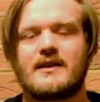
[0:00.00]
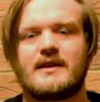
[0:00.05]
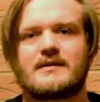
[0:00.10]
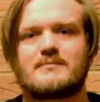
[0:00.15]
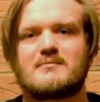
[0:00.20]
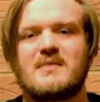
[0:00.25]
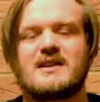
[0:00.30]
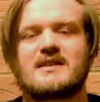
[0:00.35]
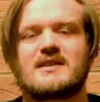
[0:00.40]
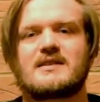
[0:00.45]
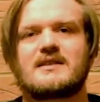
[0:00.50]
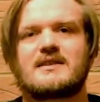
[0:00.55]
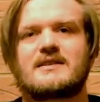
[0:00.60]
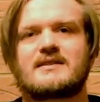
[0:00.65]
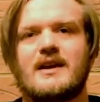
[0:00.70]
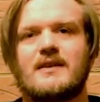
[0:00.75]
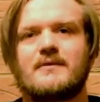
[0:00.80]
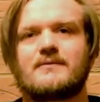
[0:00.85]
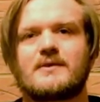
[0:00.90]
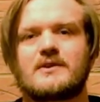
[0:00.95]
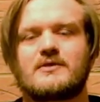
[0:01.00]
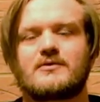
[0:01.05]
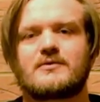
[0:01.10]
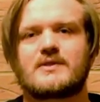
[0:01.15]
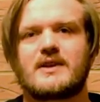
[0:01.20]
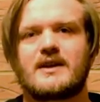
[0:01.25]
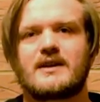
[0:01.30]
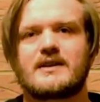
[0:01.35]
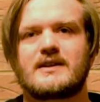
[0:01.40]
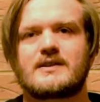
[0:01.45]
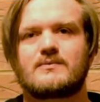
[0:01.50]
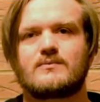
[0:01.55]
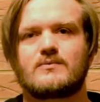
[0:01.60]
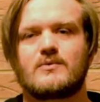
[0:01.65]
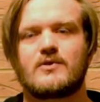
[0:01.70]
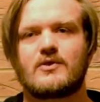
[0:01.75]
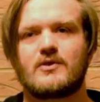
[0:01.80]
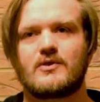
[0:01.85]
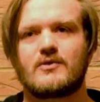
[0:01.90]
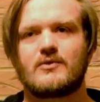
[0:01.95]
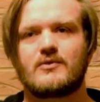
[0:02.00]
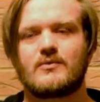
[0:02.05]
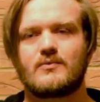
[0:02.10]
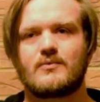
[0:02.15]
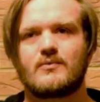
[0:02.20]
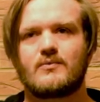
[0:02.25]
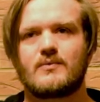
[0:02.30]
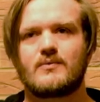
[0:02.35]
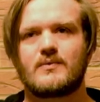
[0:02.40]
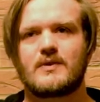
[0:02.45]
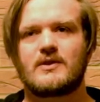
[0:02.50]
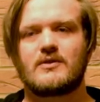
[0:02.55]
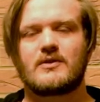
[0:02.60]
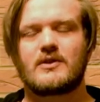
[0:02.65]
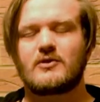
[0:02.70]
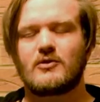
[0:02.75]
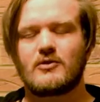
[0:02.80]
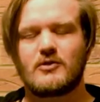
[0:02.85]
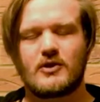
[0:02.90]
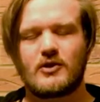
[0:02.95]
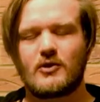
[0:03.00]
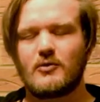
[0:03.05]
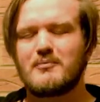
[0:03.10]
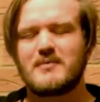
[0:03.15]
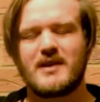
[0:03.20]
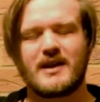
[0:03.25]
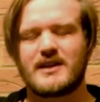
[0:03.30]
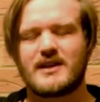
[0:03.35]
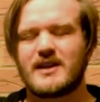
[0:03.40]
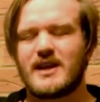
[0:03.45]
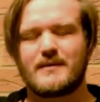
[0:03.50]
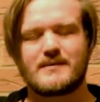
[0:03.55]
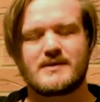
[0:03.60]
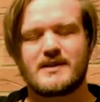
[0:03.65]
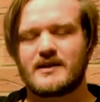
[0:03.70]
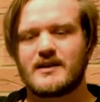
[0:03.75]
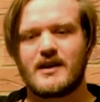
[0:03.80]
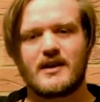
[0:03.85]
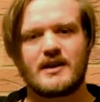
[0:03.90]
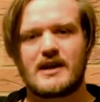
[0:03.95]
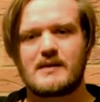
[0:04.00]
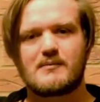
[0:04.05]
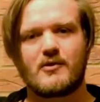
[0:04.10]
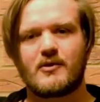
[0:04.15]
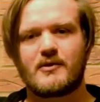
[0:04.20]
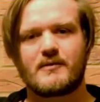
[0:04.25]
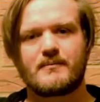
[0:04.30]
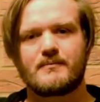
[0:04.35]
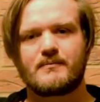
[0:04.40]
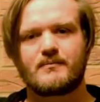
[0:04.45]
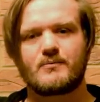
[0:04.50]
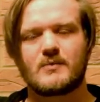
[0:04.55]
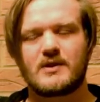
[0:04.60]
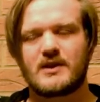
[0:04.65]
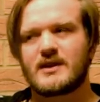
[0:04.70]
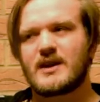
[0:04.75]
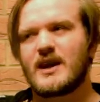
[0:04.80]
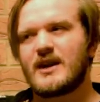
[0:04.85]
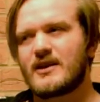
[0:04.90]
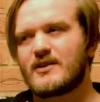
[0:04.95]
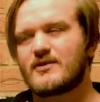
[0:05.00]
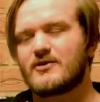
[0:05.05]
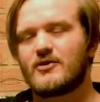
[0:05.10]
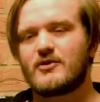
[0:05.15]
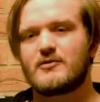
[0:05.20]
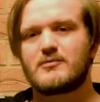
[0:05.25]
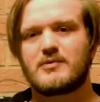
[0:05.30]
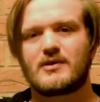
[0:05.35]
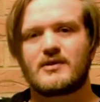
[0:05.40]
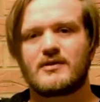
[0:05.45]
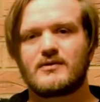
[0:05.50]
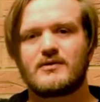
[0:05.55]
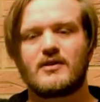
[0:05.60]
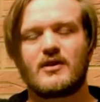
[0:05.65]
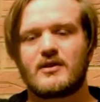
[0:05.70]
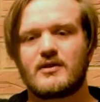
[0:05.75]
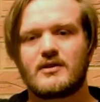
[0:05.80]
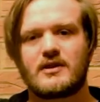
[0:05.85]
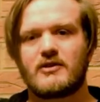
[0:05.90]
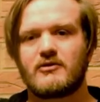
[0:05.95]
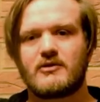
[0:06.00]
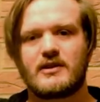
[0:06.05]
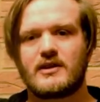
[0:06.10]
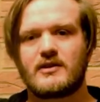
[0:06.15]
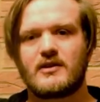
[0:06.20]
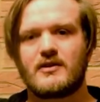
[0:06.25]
It's basically Syphon Filter days where, you know, they don't make games like that anymore. Well, they kind of do, but not nearly